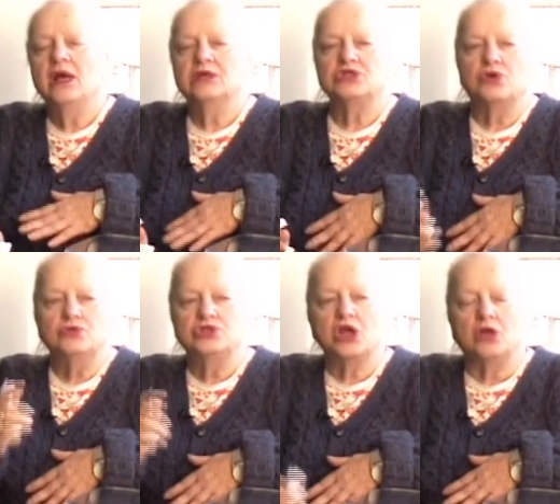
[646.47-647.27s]
And
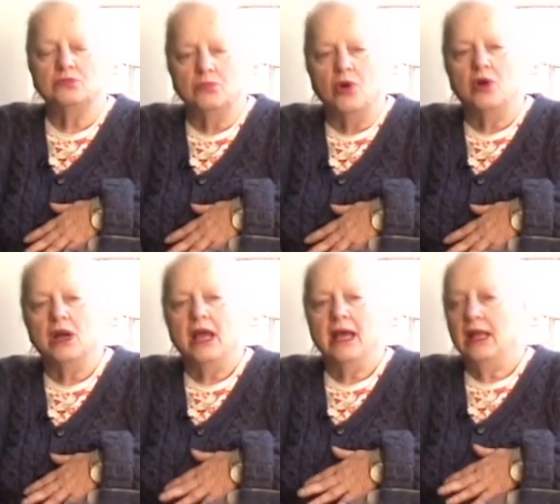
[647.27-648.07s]
so shout more,
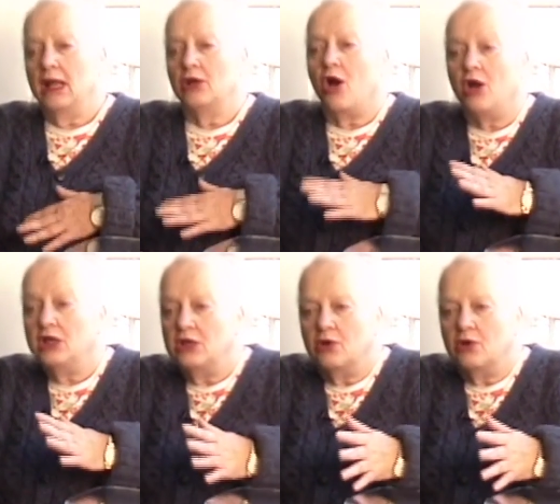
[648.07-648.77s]
and Koki,